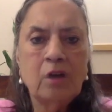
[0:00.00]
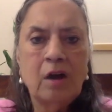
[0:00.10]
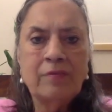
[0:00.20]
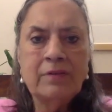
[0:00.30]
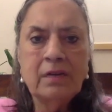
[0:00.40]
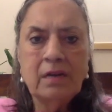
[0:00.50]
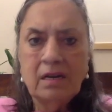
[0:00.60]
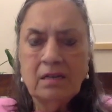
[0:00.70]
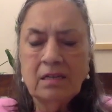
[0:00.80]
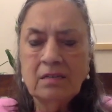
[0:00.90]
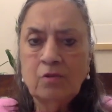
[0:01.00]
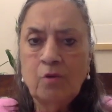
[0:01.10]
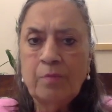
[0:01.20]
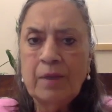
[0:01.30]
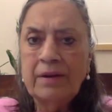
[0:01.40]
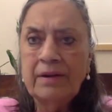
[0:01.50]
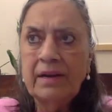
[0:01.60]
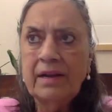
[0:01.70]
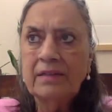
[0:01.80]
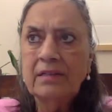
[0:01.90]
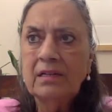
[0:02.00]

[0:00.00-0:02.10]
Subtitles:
after it, there's no pandit,